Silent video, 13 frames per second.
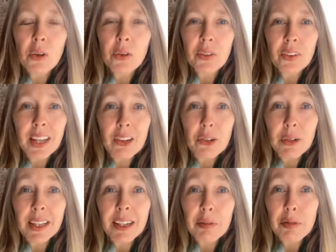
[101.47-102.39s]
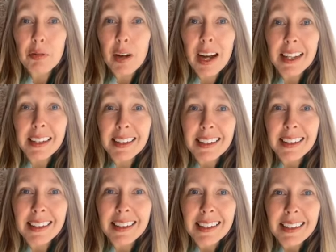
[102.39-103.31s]
So scheduling
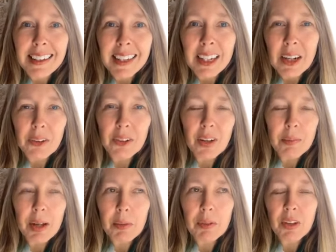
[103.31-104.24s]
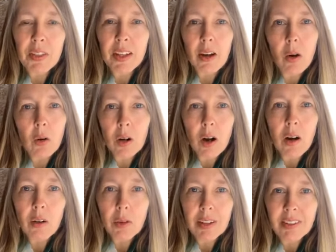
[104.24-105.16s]
fun, you know, sometimes you think, oh, it
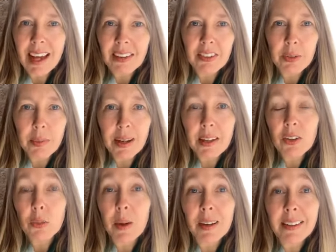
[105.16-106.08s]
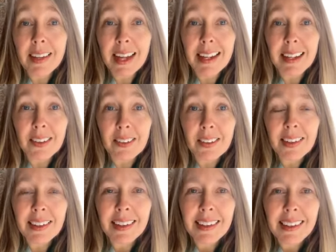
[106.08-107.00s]
all always has to be
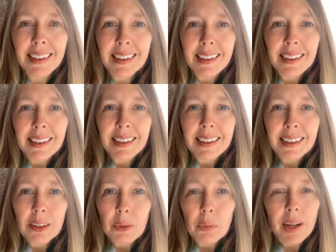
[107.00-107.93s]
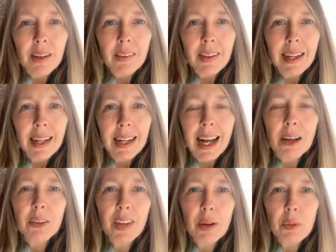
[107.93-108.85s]
spontaneous. Well,
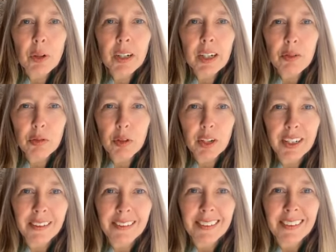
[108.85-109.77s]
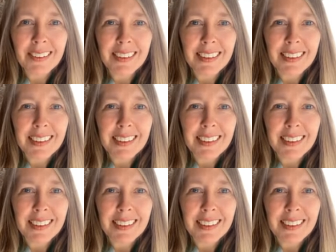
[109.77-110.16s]
how's that working for you?